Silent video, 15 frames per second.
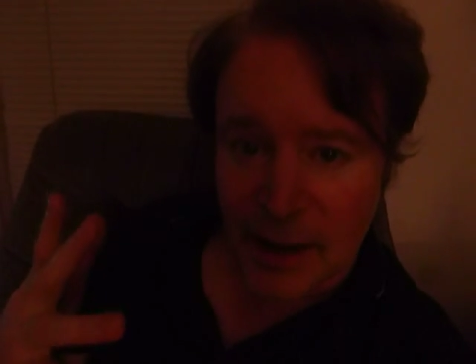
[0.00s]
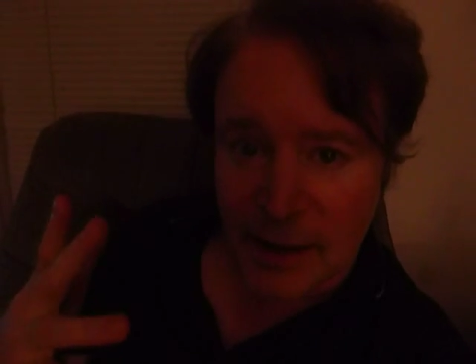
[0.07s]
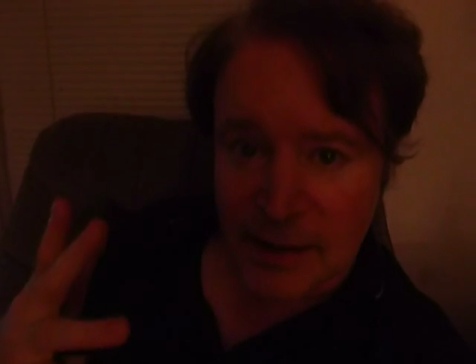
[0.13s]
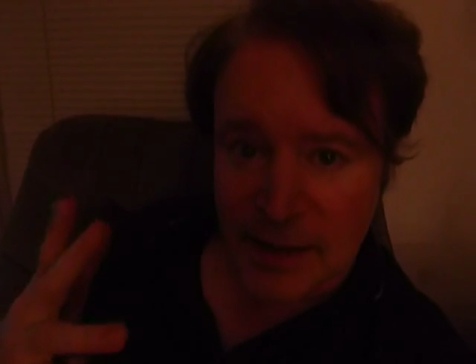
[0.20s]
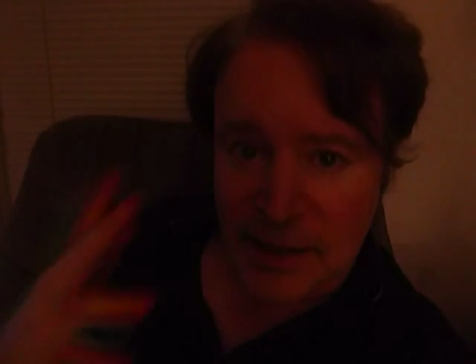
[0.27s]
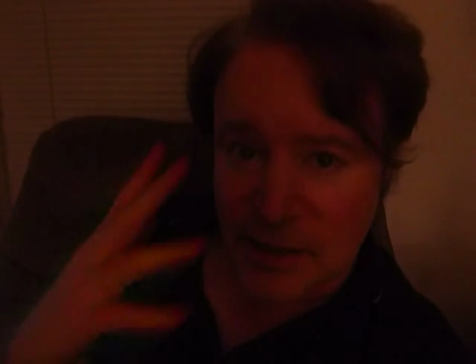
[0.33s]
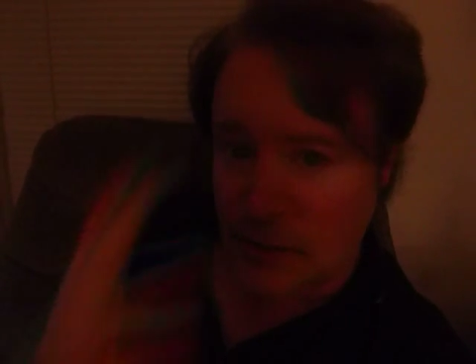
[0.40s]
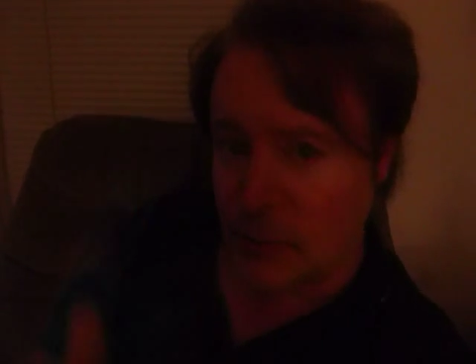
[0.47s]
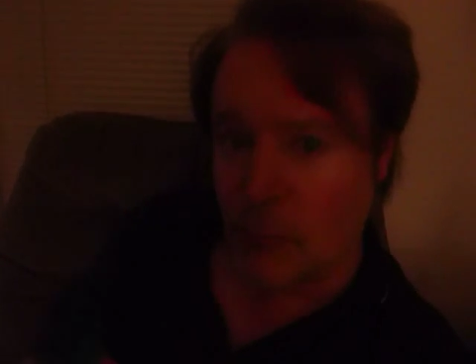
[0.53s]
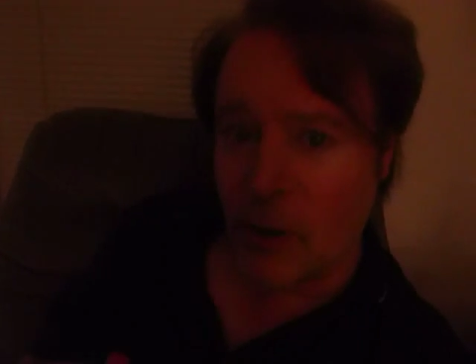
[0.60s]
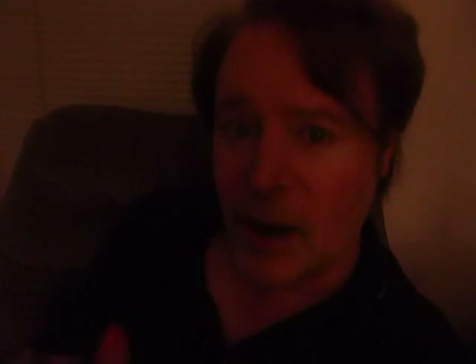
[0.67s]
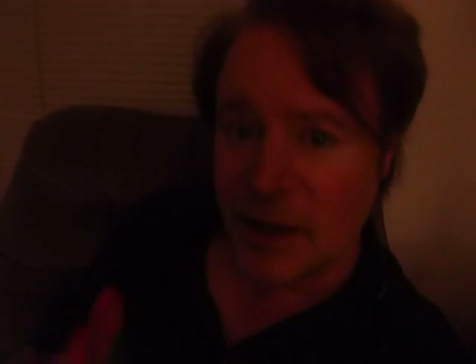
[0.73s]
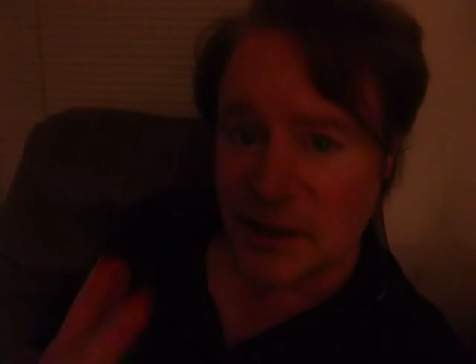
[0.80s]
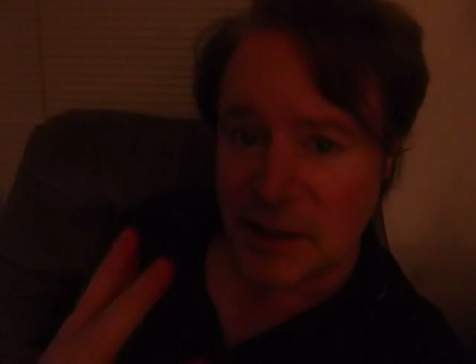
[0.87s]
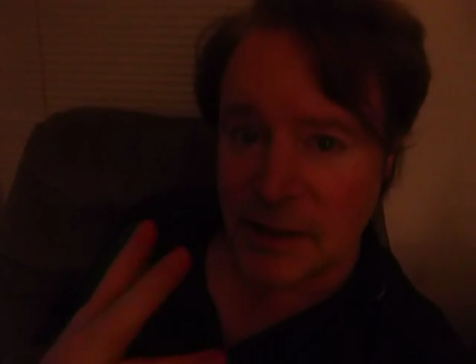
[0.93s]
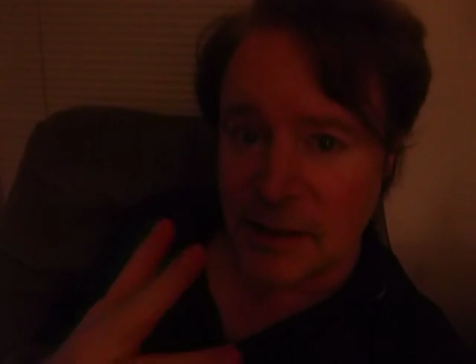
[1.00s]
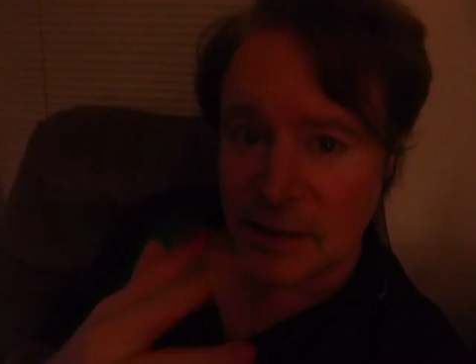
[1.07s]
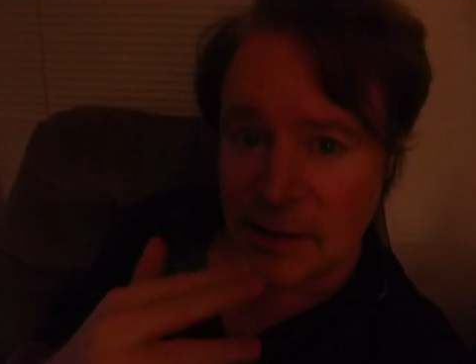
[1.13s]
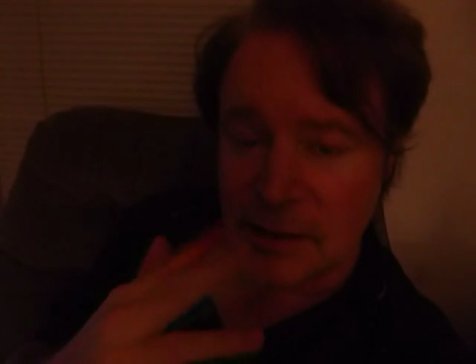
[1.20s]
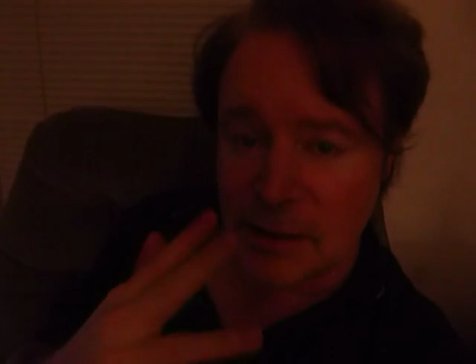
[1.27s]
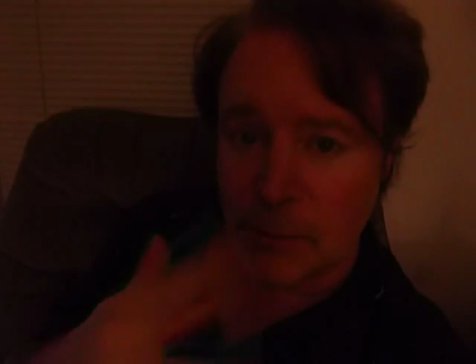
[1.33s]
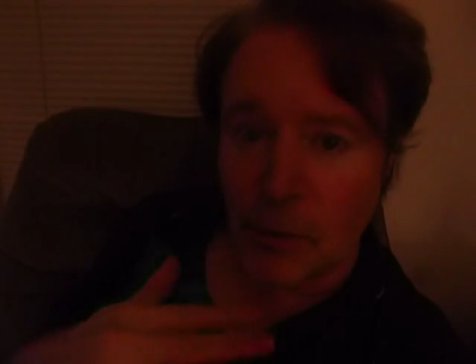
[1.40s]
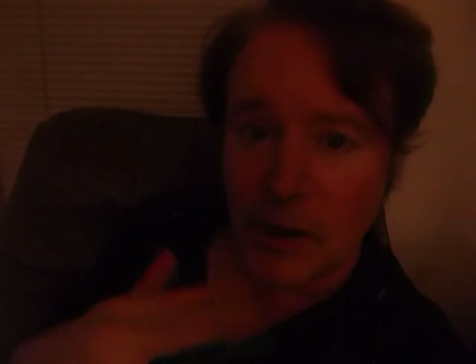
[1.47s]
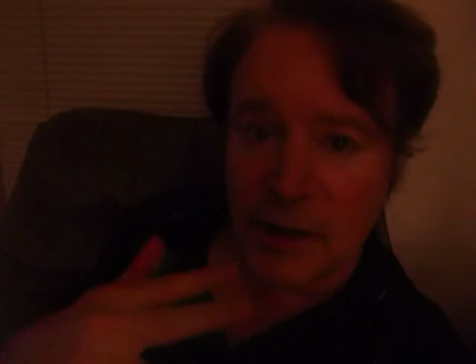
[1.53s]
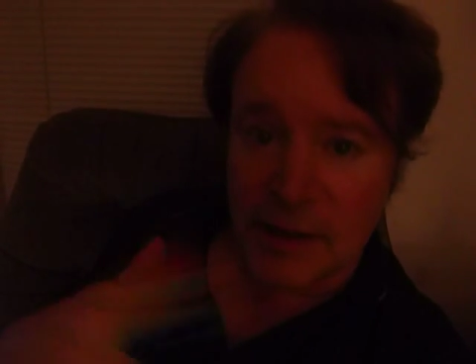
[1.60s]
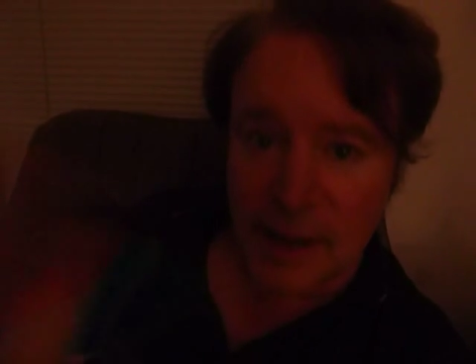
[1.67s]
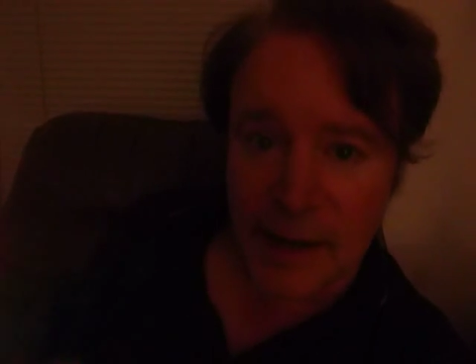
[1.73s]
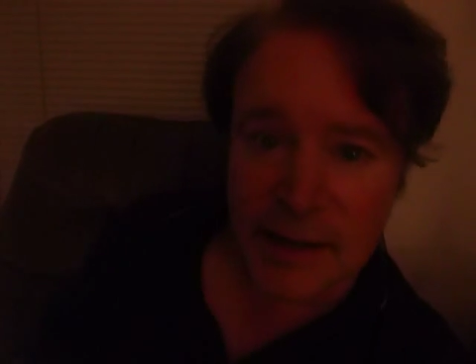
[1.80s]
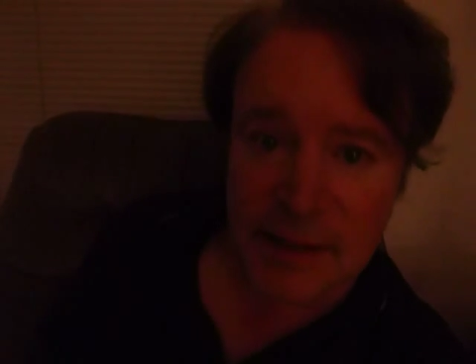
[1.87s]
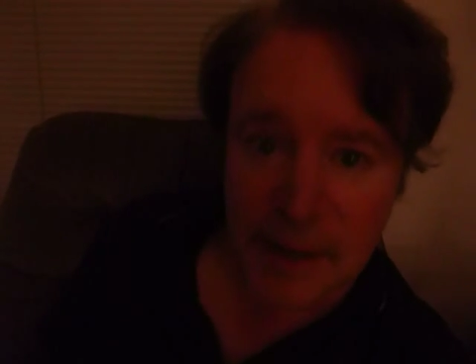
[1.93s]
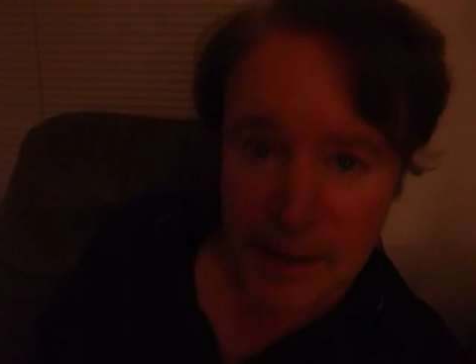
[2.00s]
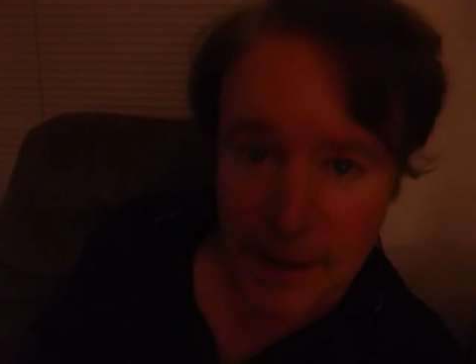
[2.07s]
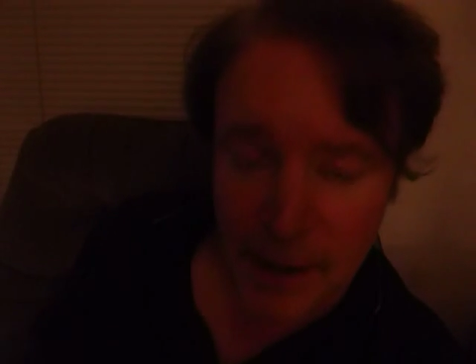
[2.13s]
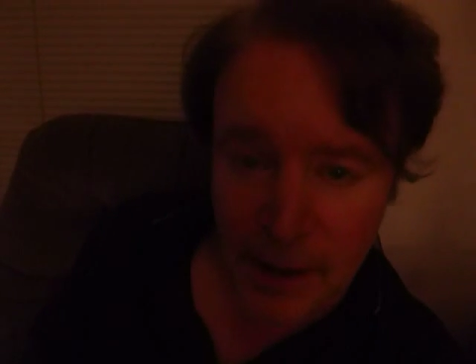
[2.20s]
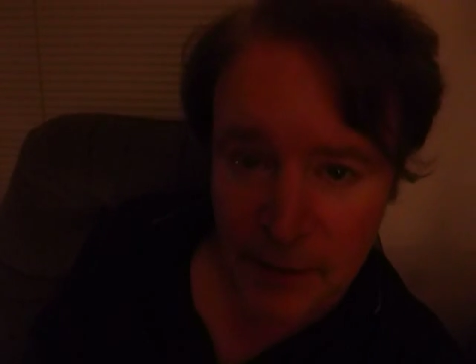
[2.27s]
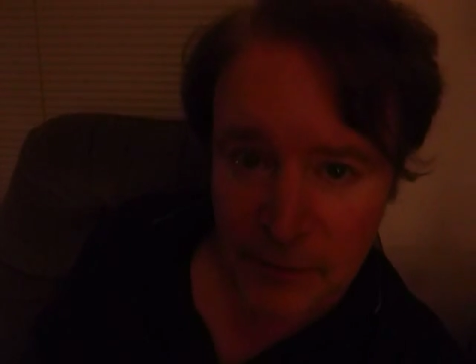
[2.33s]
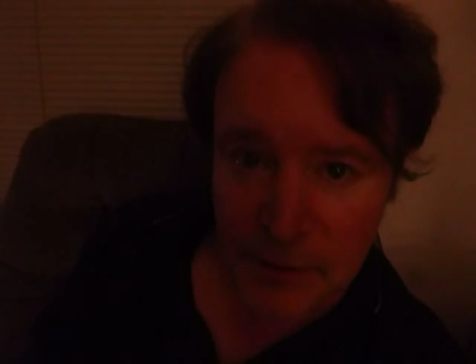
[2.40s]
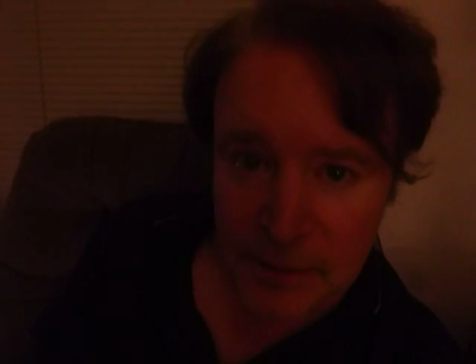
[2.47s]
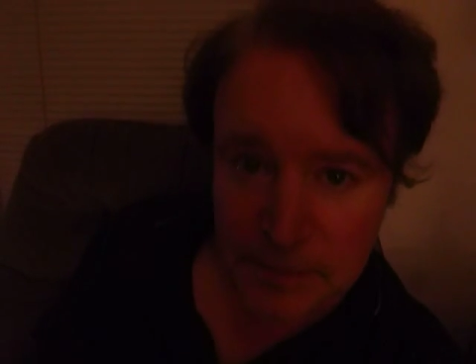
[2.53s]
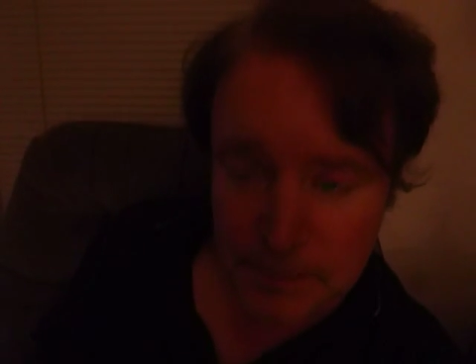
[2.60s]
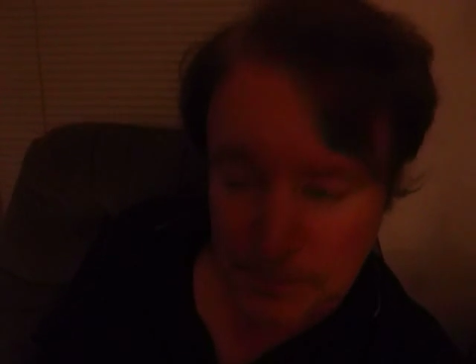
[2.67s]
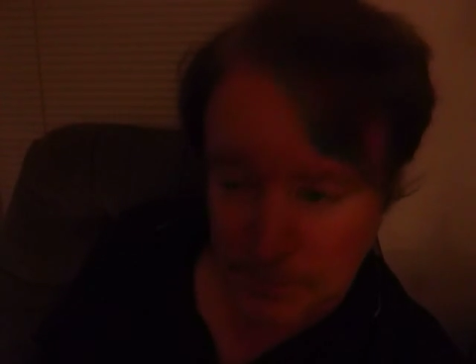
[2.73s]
it takes three washings in the morning to get Satan out of it.